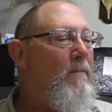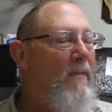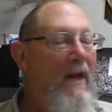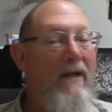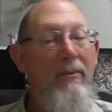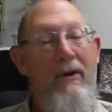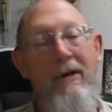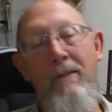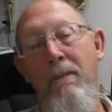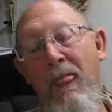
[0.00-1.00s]
That's pretty
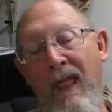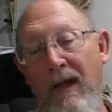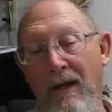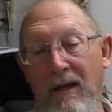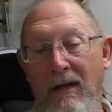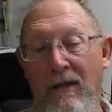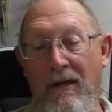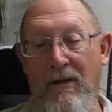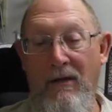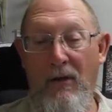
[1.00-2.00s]
good.
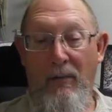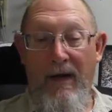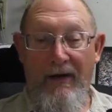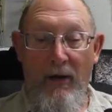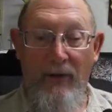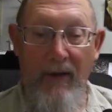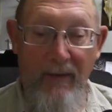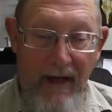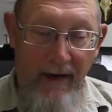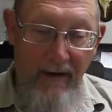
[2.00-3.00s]
Old Ben knows I'm
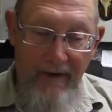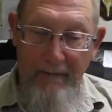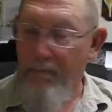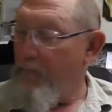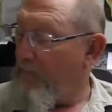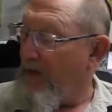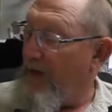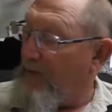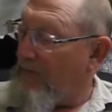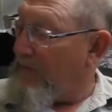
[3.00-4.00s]
not a. He
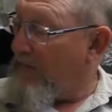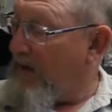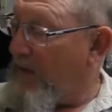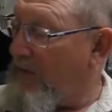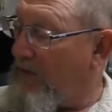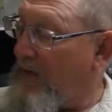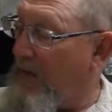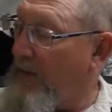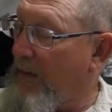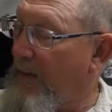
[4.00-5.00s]
was
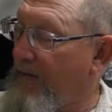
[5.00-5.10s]
telling me about